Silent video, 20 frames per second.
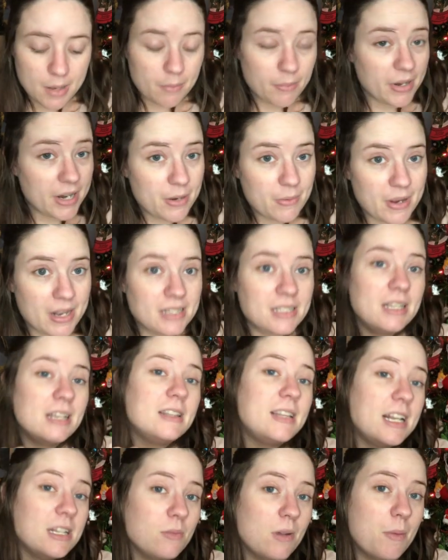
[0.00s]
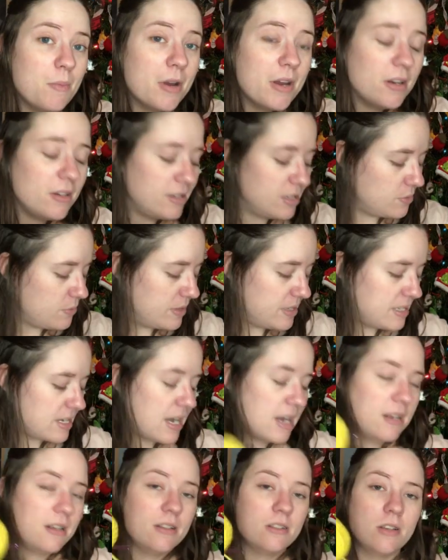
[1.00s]
But anyways, that's what I'm working on this
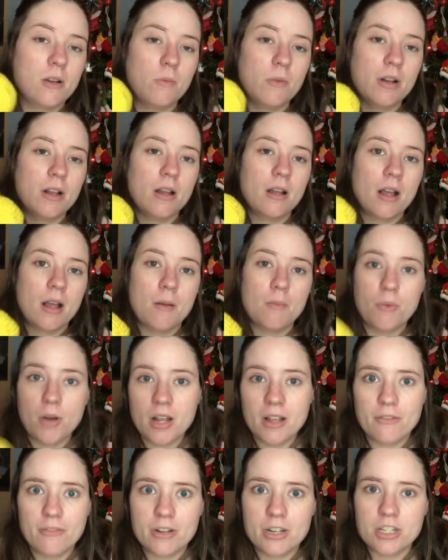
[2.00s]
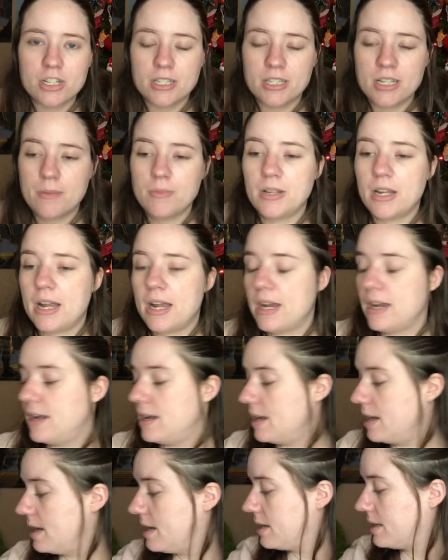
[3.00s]
Wednesday. So I'll probably finish this up today
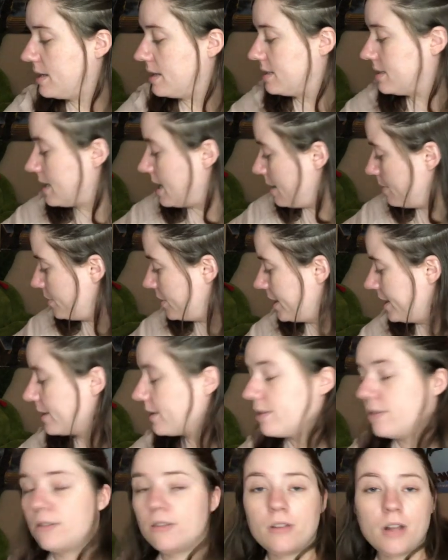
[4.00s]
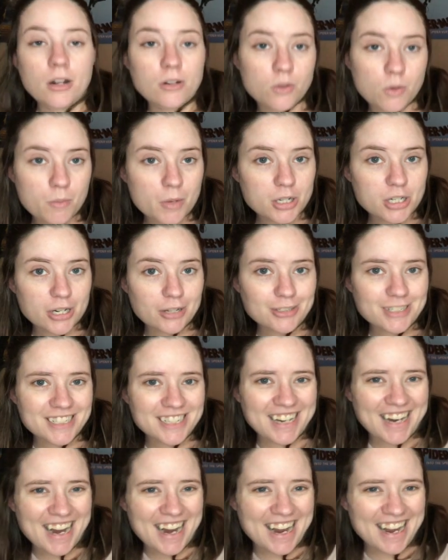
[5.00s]
because I'm planning on not doing much else
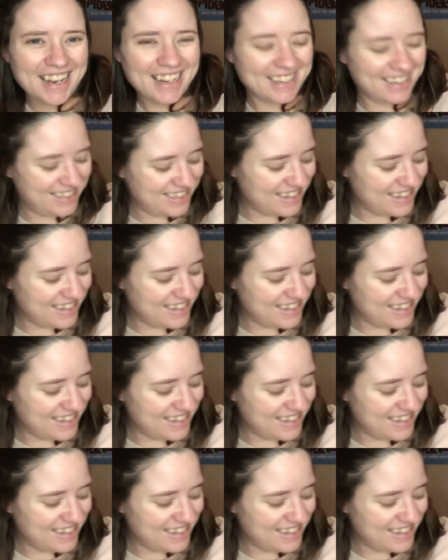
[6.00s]
today.